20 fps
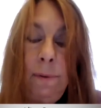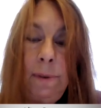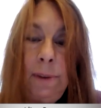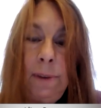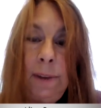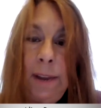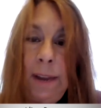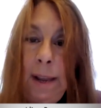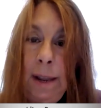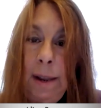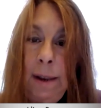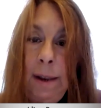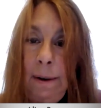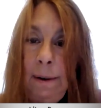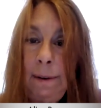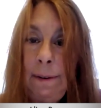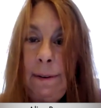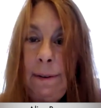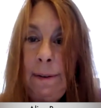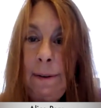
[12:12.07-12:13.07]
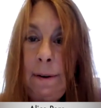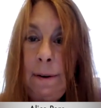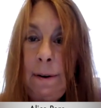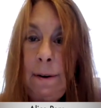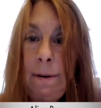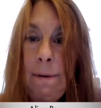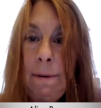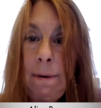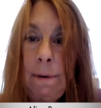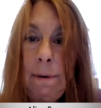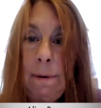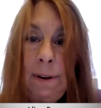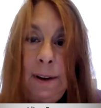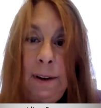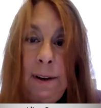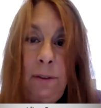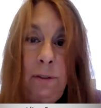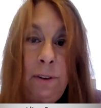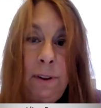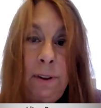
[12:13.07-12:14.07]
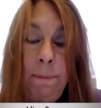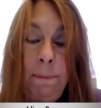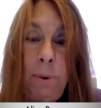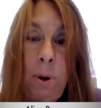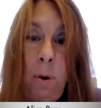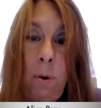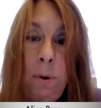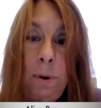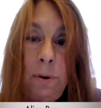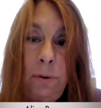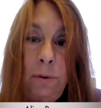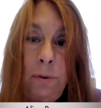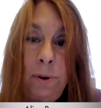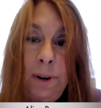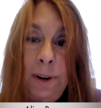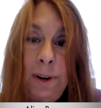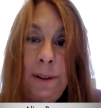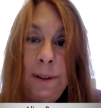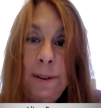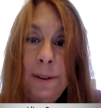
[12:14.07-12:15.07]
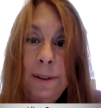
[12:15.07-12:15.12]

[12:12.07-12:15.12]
kids to teach them poetry,